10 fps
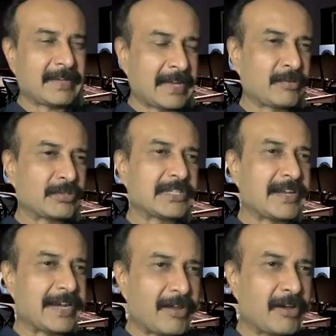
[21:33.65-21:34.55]

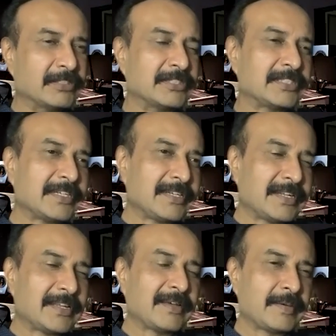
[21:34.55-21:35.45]
Agrostar had launched
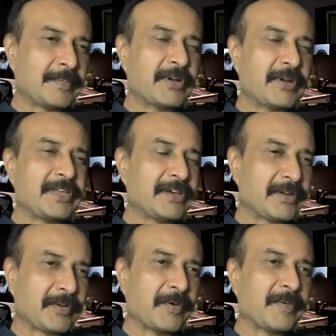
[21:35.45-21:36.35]
about a year
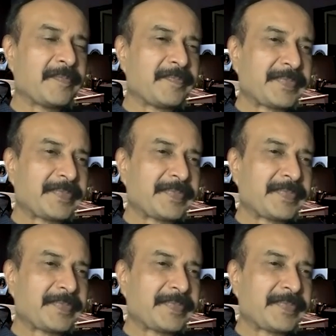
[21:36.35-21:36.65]
ago.